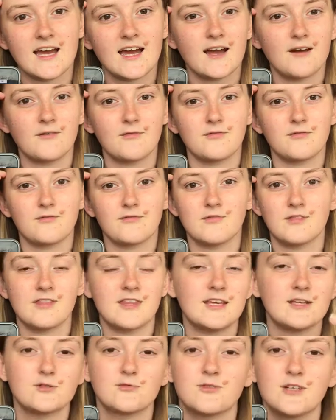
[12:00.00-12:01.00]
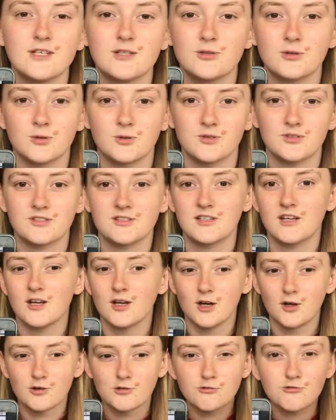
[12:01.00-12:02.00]
have this resource
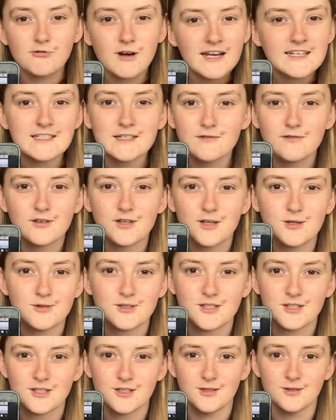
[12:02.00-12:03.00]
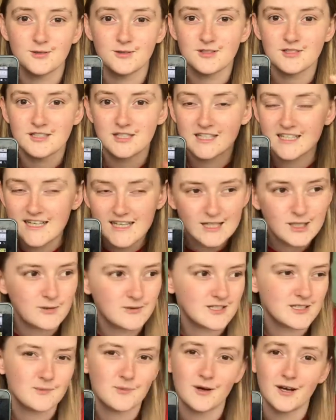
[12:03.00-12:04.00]
ready for you to use, to get
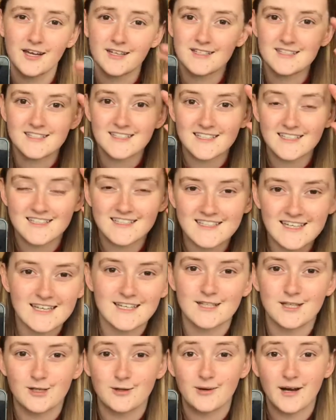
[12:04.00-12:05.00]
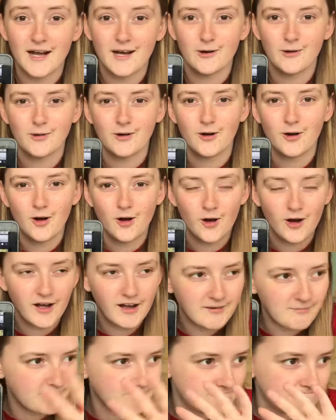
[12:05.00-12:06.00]
you inspired, to get you out
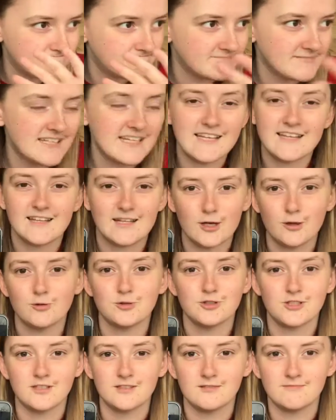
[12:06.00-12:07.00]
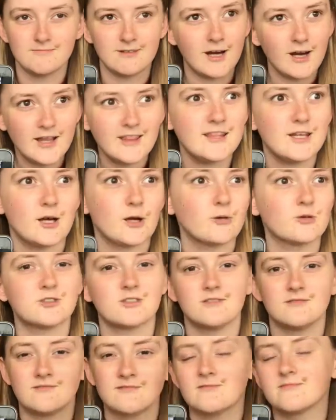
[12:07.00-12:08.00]
near the ocean, in the
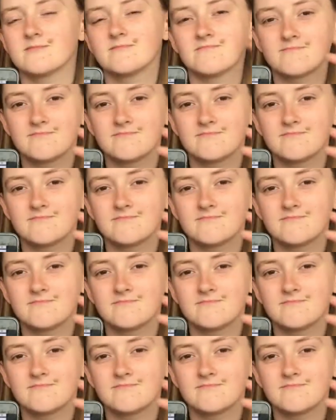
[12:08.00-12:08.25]
ocean,